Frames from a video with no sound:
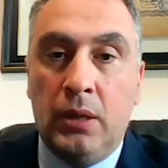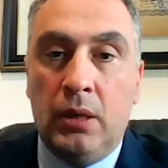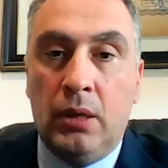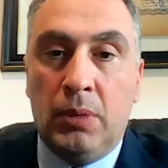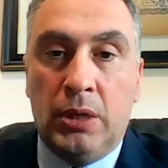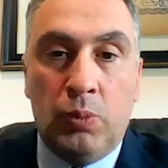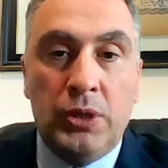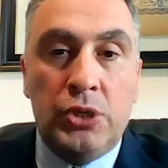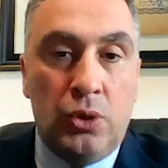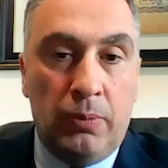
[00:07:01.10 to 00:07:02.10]
But what
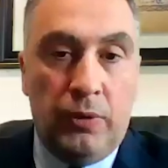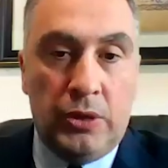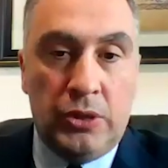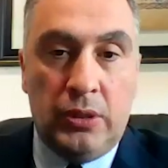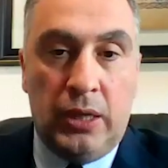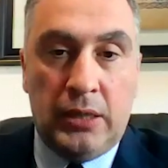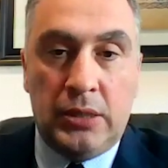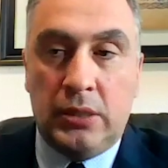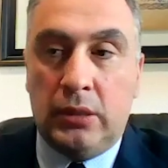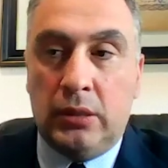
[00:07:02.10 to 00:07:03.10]
is obvious that
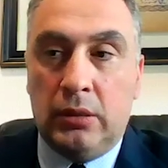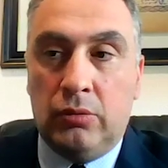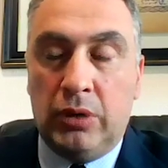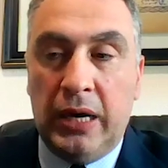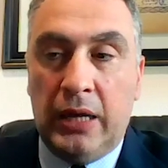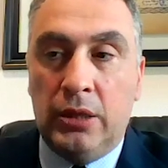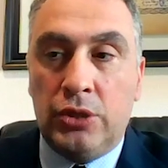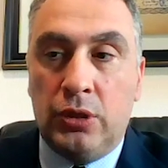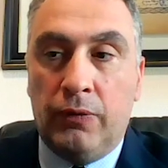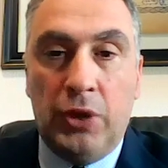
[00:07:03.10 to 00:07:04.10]

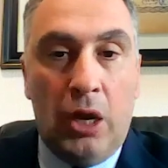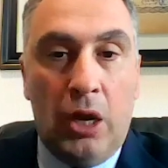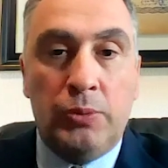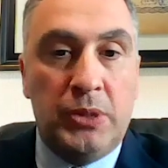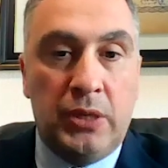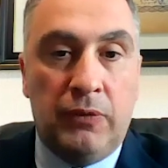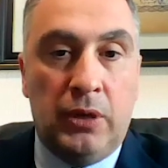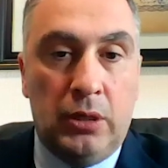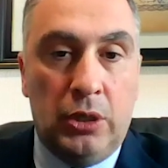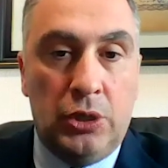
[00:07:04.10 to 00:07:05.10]
regardless of those specific
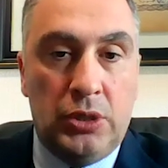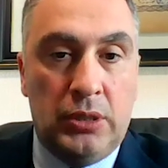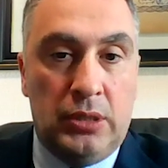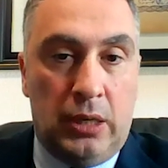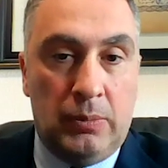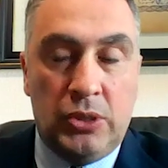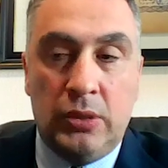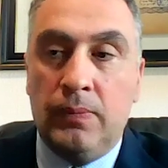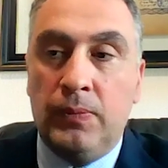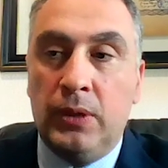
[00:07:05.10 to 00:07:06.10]
conditions and times,
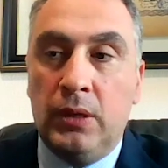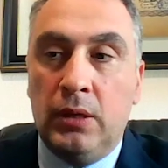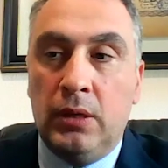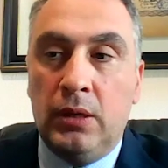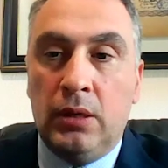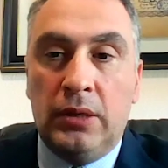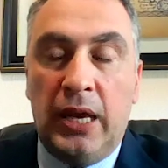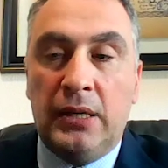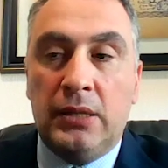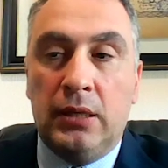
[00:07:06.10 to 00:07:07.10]

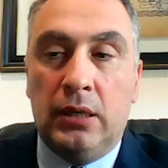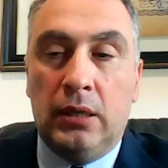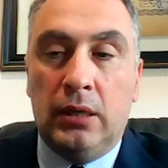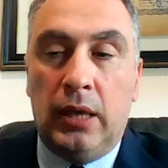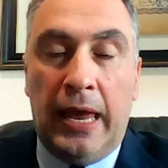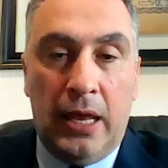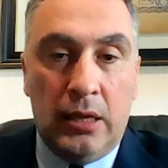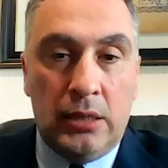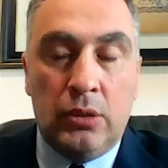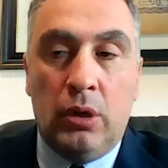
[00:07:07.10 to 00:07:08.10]
that
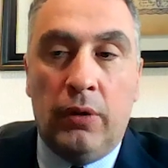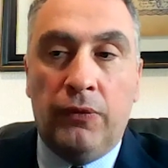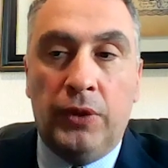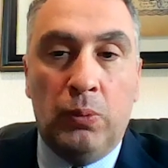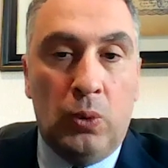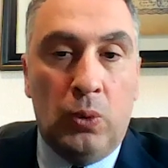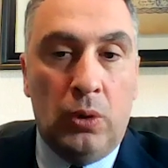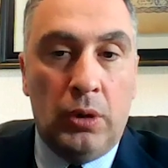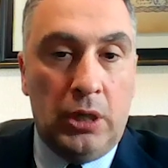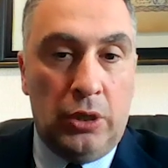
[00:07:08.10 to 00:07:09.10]
end of the
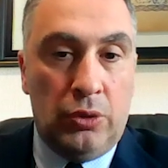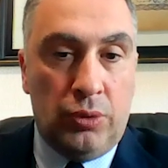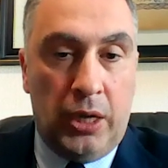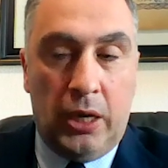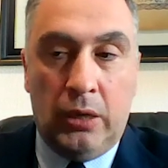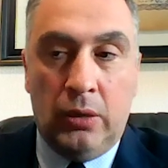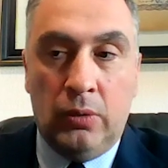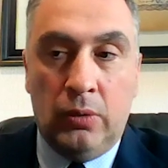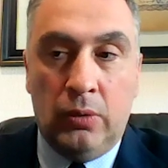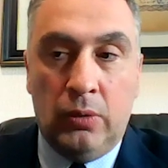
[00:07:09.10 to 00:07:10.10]
war in Ukraine would